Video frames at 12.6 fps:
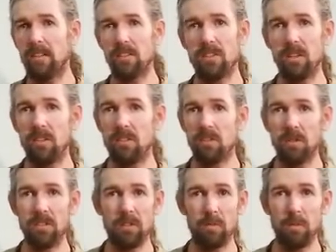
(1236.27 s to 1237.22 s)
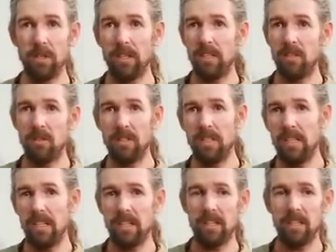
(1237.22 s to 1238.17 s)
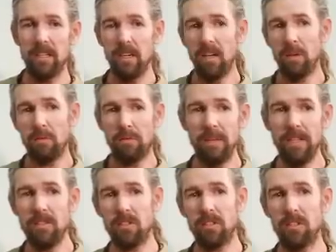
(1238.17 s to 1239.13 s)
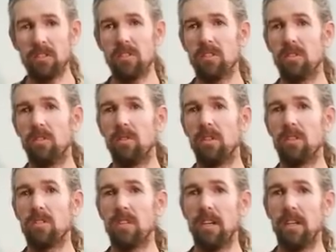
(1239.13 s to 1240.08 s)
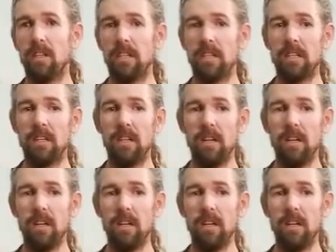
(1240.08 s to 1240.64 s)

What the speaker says: There's all sorts of really unique features to this area.